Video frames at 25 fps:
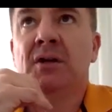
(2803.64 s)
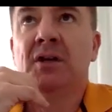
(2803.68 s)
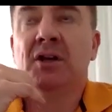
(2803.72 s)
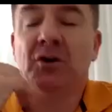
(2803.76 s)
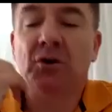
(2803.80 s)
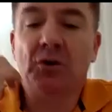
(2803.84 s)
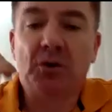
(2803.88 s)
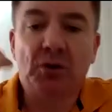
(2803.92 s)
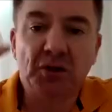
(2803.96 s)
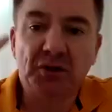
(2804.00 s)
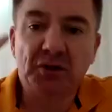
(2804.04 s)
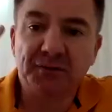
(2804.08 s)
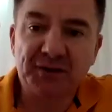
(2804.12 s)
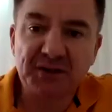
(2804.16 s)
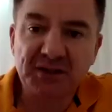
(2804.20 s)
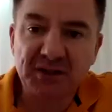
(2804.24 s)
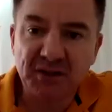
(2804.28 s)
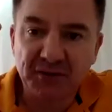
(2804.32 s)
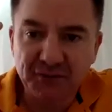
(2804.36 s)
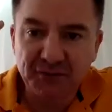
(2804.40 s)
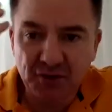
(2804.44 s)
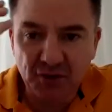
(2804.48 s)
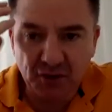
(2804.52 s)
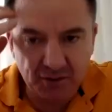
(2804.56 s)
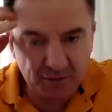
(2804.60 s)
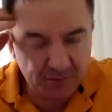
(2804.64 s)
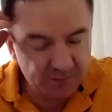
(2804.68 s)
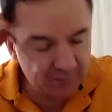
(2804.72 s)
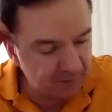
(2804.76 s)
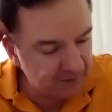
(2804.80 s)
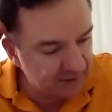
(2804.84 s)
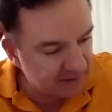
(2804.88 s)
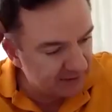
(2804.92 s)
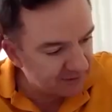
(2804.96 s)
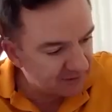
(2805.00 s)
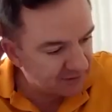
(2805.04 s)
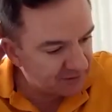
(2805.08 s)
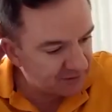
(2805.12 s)
you know, all of us have got
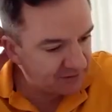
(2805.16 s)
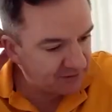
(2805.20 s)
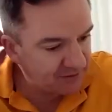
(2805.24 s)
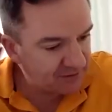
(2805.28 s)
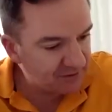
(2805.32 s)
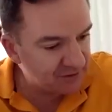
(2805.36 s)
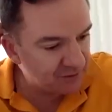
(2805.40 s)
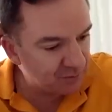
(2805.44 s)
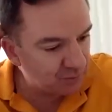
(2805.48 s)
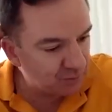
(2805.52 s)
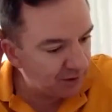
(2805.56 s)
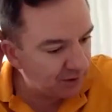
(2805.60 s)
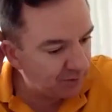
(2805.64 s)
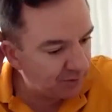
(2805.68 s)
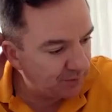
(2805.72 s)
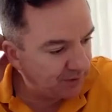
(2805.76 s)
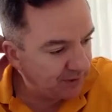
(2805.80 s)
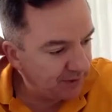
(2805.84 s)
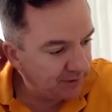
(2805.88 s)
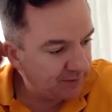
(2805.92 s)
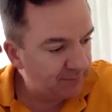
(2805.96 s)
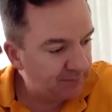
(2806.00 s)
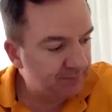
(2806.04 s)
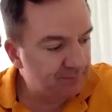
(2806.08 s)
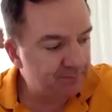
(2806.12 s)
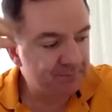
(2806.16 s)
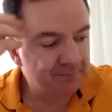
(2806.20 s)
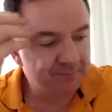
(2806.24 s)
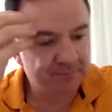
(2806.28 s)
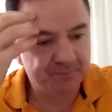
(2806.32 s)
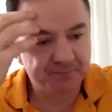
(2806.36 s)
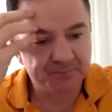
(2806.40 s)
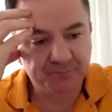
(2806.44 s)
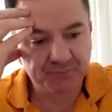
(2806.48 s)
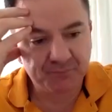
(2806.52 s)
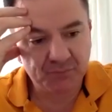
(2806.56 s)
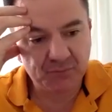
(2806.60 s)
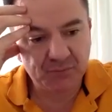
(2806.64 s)
instances where we
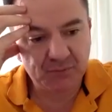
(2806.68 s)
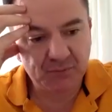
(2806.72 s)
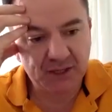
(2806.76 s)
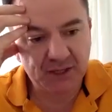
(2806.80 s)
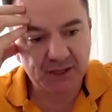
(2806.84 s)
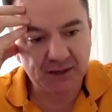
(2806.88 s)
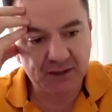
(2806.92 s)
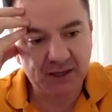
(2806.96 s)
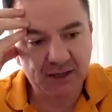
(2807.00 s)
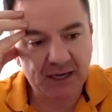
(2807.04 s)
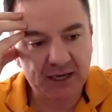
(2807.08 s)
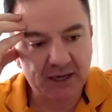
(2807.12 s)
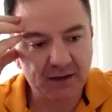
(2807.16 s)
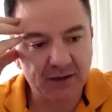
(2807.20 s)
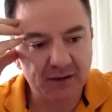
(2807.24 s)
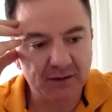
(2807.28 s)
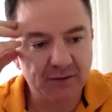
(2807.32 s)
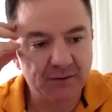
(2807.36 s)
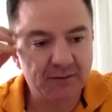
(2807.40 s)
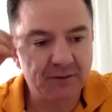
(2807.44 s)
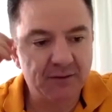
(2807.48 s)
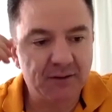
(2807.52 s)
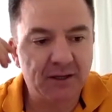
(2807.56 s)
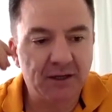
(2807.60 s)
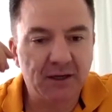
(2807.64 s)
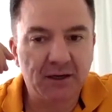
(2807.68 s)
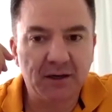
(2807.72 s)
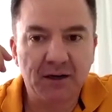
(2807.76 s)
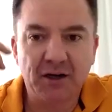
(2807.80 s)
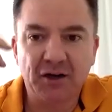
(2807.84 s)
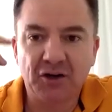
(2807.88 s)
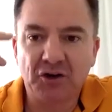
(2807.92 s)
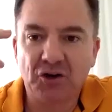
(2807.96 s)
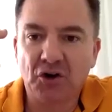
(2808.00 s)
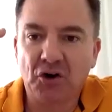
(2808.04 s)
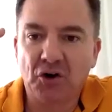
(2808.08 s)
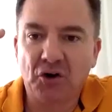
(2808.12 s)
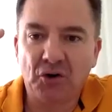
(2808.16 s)
either had a
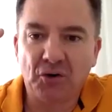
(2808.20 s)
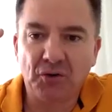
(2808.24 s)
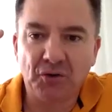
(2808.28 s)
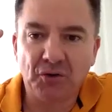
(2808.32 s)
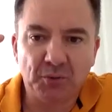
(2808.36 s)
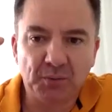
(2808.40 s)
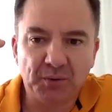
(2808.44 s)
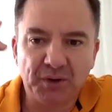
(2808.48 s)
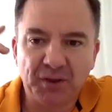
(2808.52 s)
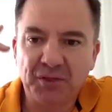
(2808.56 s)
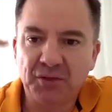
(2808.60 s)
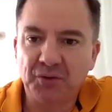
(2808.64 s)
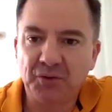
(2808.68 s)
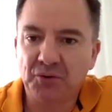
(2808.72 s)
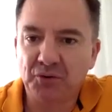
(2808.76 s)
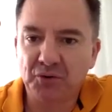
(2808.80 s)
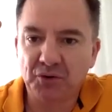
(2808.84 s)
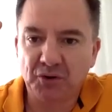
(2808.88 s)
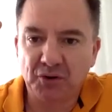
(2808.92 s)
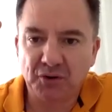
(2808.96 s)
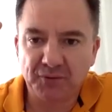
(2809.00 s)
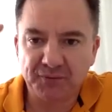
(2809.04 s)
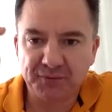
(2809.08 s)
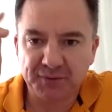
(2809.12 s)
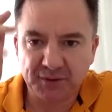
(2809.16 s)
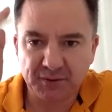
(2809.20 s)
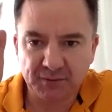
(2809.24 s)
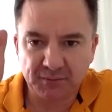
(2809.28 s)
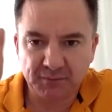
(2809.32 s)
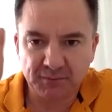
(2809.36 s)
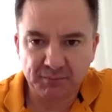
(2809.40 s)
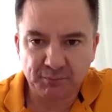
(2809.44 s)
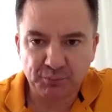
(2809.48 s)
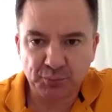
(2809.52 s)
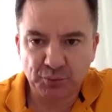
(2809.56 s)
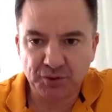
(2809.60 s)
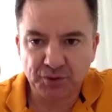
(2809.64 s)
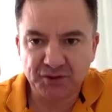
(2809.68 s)
a goal that we thought of
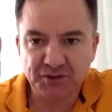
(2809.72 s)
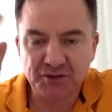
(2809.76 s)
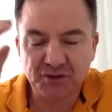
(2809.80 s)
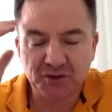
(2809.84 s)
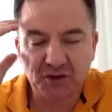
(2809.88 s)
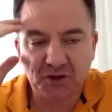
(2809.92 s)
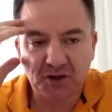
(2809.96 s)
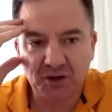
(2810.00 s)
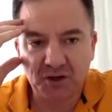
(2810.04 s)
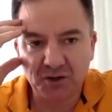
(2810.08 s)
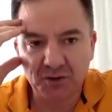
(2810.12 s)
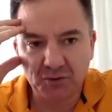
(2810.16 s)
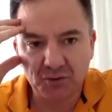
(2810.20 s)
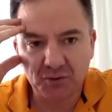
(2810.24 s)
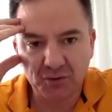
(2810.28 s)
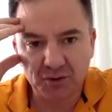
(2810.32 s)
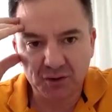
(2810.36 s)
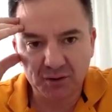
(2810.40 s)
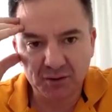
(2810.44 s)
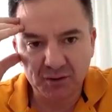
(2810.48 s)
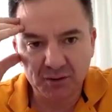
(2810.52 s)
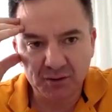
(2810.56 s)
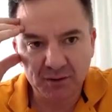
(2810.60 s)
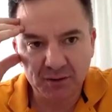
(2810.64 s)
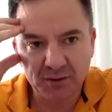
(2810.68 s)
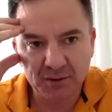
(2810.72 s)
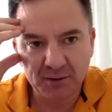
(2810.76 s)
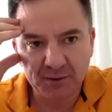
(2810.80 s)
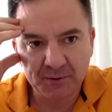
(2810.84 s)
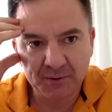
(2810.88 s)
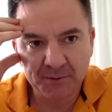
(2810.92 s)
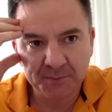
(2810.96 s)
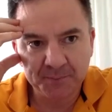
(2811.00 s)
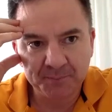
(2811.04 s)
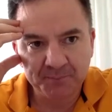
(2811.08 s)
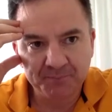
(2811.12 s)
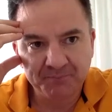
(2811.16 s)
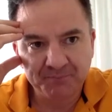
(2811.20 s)
and put aside, or a
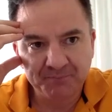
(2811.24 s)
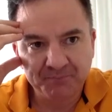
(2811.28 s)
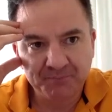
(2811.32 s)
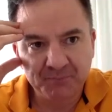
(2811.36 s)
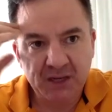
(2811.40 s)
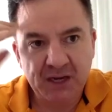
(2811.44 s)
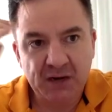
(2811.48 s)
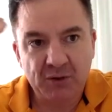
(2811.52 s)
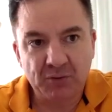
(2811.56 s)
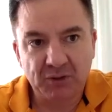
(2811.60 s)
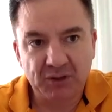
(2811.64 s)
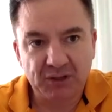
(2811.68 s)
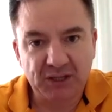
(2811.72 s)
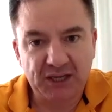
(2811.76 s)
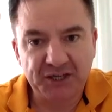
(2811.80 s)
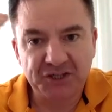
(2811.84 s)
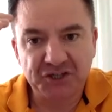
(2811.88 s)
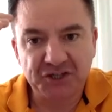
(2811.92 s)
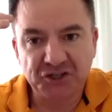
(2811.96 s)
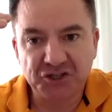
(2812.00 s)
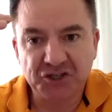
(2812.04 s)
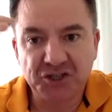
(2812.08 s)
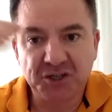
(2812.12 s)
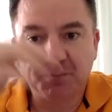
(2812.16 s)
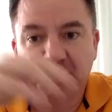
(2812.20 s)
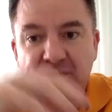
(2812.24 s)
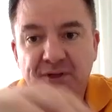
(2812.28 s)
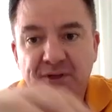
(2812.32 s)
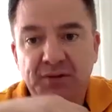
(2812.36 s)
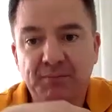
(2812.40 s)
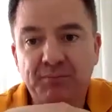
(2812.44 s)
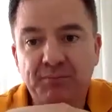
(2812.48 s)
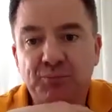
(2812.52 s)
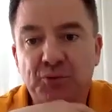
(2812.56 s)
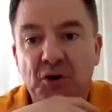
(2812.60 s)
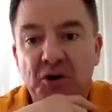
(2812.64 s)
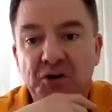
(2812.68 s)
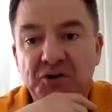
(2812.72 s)
a relationship
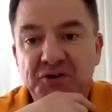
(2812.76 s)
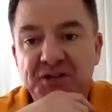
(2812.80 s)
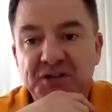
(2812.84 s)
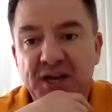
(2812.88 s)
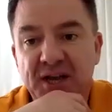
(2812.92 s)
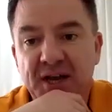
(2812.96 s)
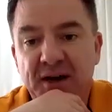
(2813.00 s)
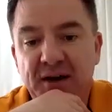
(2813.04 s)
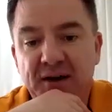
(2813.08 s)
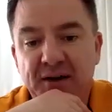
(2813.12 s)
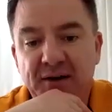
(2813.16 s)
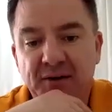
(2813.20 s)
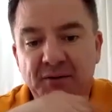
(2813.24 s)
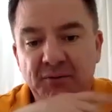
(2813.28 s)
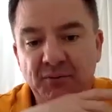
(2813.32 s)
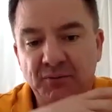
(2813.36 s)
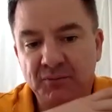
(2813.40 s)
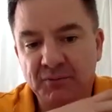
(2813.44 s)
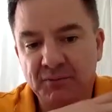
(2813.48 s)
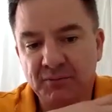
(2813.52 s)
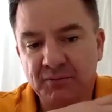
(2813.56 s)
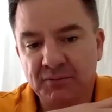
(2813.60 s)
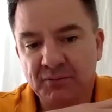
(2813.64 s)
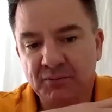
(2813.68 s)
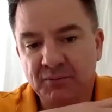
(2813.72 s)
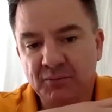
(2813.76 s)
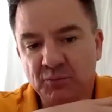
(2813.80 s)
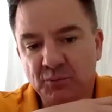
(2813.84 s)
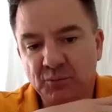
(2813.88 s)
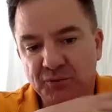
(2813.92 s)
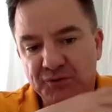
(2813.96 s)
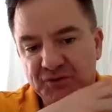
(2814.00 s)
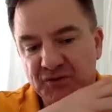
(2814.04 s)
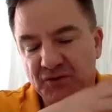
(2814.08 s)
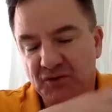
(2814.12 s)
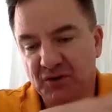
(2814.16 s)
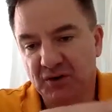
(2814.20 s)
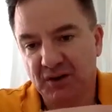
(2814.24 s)
that broke down and
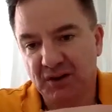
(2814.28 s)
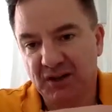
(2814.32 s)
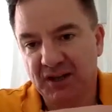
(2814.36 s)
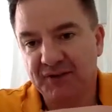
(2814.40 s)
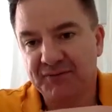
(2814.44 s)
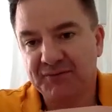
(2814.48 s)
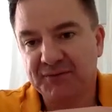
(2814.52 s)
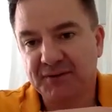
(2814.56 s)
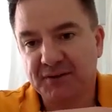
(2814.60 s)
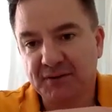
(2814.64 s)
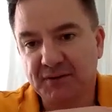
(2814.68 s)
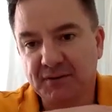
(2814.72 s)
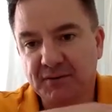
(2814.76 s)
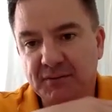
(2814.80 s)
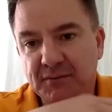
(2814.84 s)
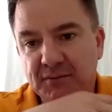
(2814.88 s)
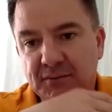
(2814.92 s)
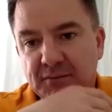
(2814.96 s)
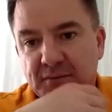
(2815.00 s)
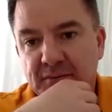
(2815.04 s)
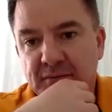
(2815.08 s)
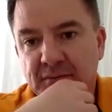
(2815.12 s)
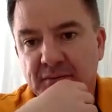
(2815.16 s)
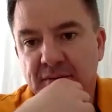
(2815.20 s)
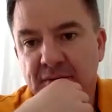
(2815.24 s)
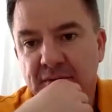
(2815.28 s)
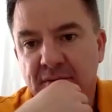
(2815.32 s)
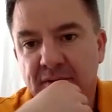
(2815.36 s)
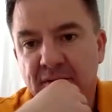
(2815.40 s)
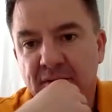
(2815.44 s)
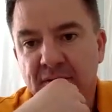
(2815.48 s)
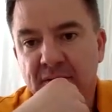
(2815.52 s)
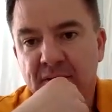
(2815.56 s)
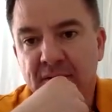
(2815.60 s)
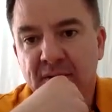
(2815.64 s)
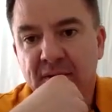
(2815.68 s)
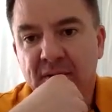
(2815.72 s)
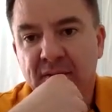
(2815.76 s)
we sort of left it.
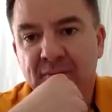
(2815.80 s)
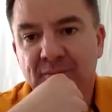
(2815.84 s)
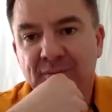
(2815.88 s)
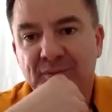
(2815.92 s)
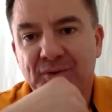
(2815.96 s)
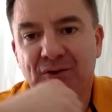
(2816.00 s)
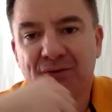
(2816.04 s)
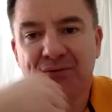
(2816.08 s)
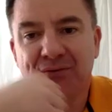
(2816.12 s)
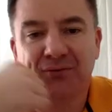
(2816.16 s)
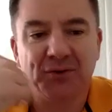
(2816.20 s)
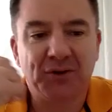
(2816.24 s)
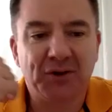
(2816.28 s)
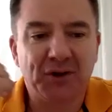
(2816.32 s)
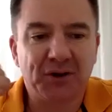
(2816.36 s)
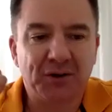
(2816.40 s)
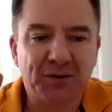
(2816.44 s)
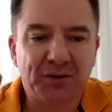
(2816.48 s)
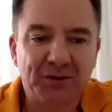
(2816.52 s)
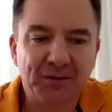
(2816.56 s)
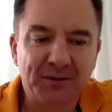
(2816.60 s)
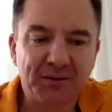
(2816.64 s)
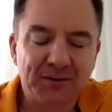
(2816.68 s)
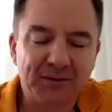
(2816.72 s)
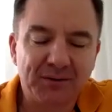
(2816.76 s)
But I feel like